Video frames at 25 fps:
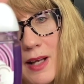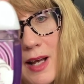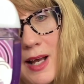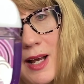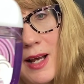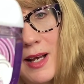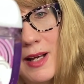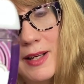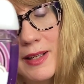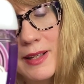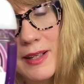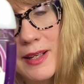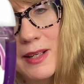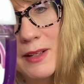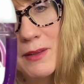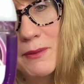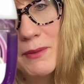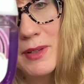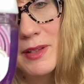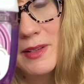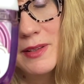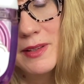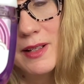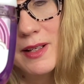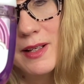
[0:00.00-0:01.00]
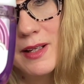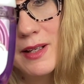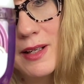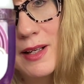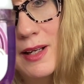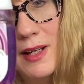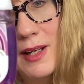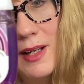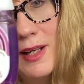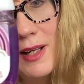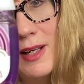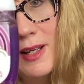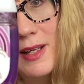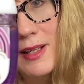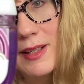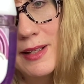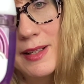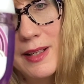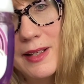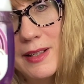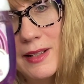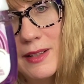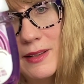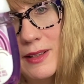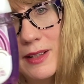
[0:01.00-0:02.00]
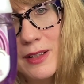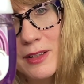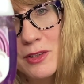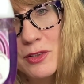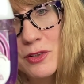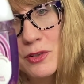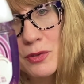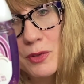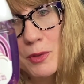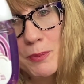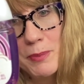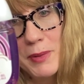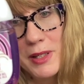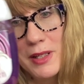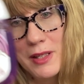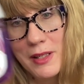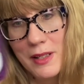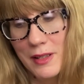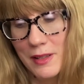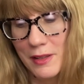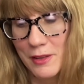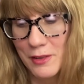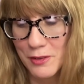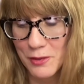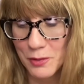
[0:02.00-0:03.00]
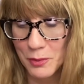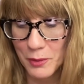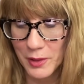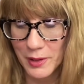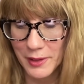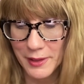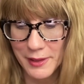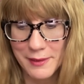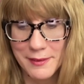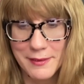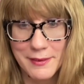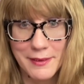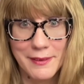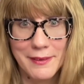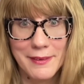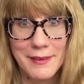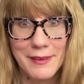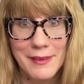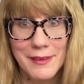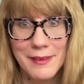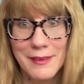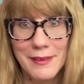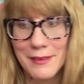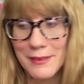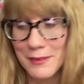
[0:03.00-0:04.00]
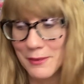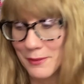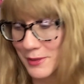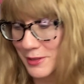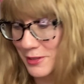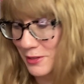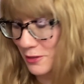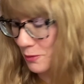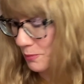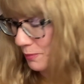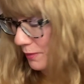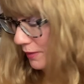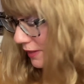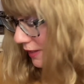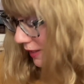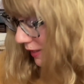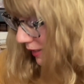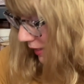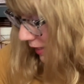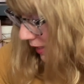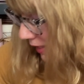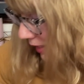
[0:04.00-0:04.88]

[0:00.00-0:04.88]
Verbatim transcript: Uh, again, with the kind of like swoopy, swirly circles, which is pretty.